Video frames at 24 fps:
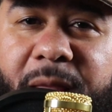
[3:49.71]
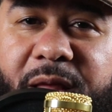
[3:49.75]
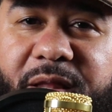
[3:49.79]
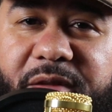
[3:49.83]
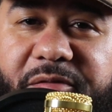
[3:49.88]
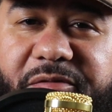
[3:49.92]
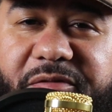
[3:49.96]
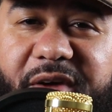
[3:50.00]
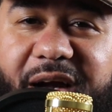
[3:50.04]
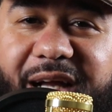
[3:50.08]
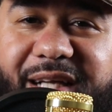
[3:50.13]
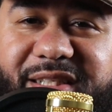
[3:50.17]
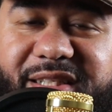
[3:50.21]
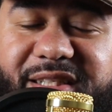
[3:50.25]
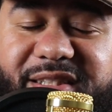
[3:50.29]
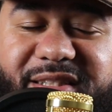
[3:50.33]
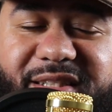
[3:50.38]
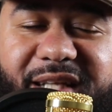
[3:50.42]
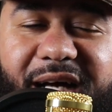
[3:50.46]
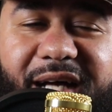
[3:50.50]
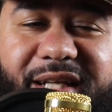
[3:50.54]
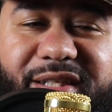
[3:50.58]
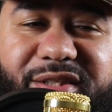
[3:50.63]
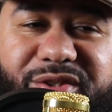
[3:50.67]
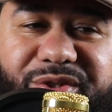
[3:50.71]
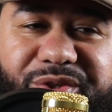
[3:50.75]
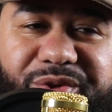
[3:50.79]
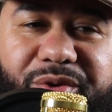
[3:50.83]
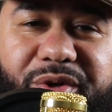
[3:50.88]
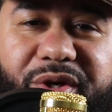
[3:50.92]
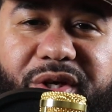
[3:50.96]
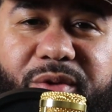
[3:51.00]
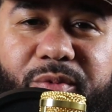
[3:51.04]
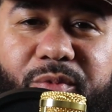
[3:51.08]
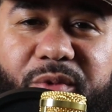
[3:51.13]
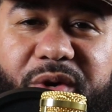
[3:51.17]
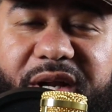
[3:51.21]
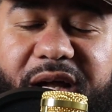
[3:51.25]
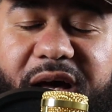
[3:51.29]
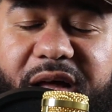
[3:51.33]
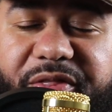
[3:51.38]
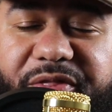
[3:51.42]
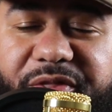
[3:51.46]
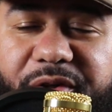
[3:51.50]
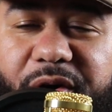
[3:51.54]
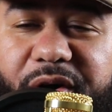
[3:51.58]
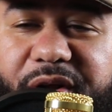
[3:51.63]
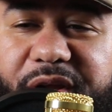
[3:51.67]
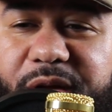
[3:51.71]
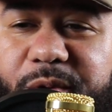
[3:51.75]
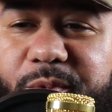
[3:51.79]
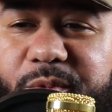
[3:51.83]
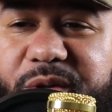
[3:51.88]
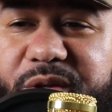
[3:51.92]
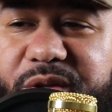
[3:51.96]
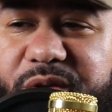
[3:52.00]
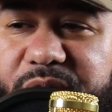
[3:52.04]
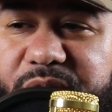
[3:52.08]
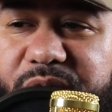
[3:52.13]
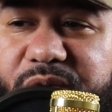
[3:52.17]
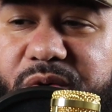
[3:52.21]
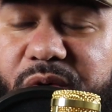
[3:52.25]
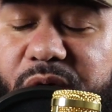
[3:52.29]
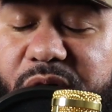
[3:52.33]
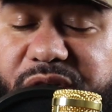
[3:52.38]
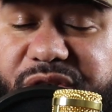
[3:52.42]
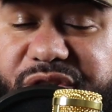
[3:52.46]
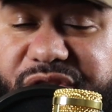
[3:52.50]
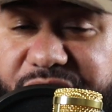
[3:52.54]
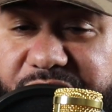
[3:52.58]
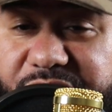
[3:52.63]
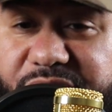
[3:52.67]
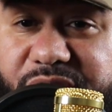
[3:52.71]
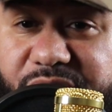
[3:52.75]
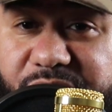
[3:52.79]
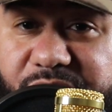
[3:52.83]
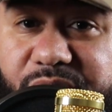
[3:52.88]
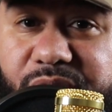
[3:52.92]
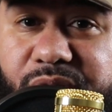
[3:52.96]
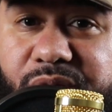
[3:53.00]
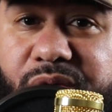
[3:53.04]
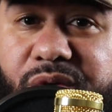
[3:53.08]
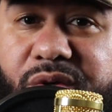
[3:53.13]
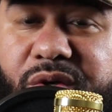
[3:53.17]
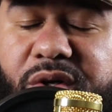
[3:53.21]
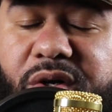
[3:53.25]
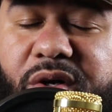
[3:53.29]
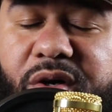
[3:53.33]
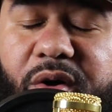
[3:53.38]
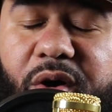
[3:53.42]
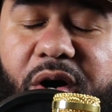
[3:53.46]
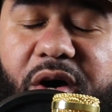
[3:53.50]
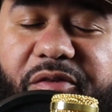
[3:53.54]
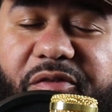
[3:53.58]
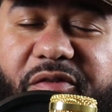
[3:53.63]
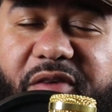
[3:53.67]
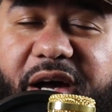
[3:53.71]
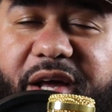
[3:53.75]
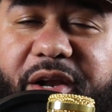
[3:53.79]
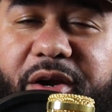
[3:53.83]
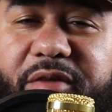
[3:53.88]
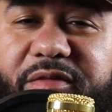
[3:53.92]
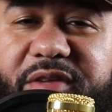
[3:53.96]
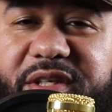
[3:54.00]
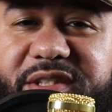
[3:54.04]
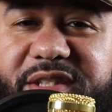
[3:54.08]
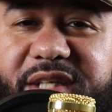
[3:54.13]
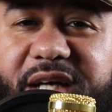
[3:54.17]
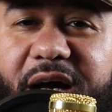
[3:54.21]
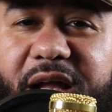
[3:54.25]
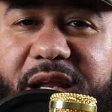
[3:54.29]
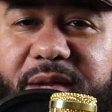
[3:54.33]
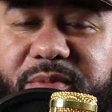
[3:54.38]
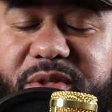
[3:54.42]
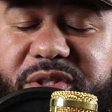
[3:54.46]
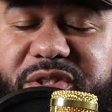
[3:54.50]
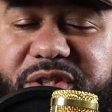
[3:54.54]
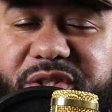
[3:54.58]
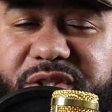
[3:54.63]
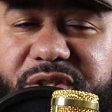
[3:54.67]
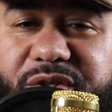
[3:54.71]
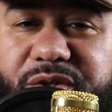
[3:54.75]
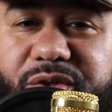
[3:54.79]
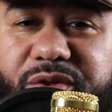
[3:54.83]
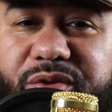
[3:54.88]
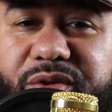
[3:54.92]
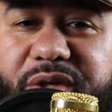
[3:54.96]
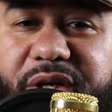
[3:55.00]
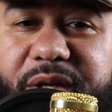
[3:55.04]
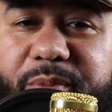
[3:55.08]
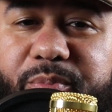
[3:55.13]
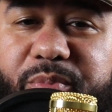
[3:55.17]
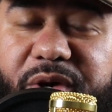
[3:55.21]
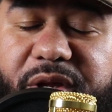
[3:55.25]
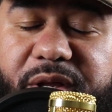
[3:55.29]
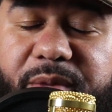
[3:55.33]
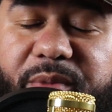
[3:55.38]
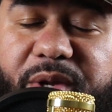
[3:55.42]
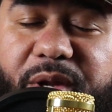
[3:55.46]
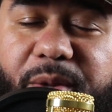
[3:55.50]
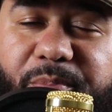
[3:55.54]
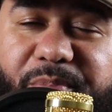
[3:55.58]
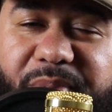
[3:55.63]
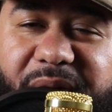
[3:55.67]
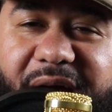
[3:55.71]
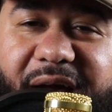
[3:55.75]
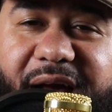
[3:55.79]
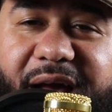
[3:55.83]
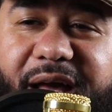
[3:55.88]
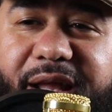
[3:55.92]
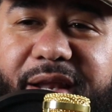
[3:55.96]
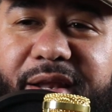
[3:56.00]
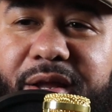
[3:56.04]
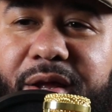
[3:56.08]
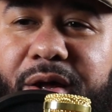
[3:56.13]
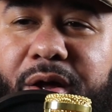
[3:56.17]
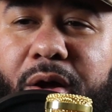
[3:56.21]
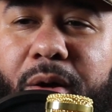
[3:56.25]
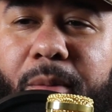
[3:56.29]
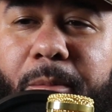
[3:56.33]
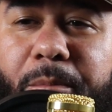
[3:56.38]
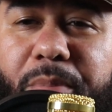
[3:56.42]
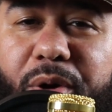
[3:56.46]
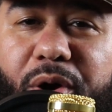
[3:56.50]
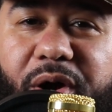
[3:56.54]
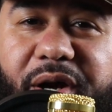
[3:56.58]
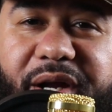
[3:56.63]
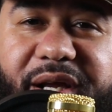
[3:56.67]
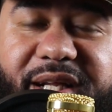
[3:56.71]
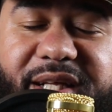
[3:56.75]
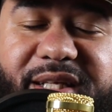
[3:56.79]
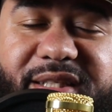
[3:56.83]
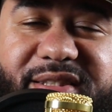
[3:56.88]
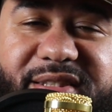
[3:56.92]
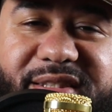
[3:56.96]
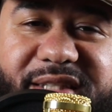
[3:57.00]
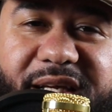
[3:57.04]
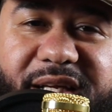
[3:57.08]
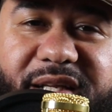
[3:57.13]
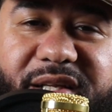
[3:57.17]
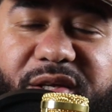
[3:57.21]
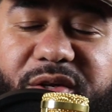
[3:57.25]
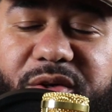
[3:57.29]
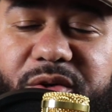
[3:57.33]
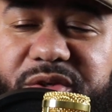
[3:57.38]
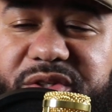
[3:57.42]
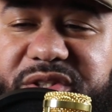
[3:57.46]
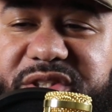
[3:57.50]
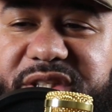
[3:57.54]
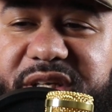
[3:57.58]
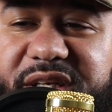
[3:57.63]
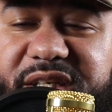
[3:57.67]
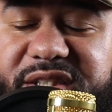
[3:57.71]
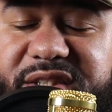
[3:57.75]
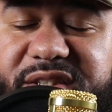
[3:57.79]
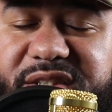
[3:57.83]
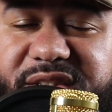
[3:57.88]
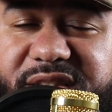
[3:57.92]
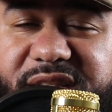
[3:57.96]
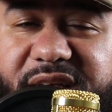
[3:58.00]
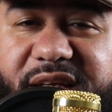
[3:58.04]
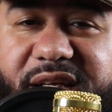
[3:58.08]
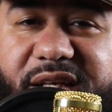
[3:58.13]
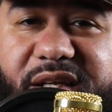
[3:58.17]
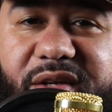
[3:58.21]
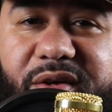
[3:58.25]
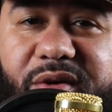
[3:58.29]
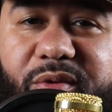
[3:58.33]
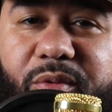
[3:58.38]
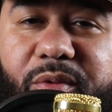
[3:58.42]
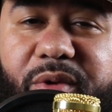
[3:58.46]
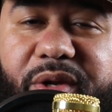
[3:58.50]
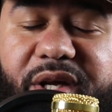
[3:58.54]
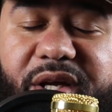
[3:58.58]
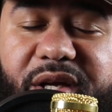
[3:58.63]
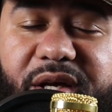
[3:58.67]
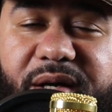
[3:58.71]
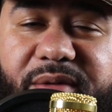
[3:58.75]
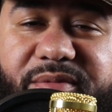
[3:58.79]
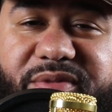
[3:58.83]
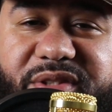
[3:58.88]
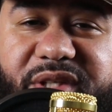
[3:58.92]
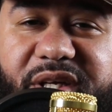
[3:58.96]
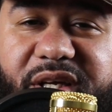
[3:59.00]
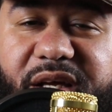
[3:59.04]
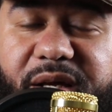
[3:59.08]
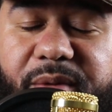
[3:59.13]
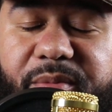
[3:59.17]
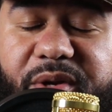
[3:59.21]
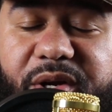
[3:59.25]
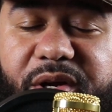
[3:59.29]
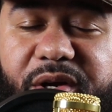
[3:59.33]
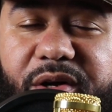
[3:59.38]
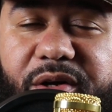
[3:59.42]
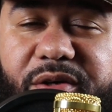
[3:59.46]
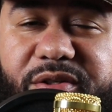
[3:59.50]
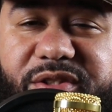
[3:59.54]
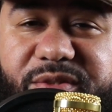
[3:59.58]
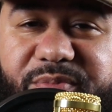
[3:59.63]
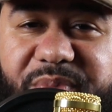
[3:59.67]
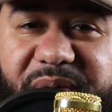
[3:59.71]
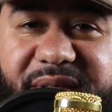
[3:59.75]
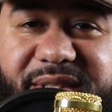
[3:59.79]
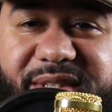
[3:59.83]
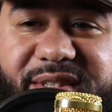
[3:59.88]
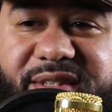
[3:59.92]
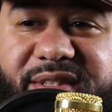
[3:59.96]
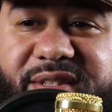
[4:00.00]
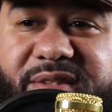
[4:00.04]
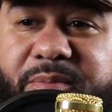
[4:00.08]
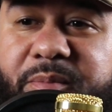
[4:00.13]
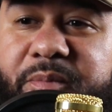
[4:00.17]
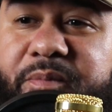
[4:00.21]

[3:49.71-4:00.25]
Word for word: the fight just not doing what I thought it would do or should do, a fighter of his caliber should do, and put him in a bad bargaining state, negotiation state when it comes to him and Errol Spence.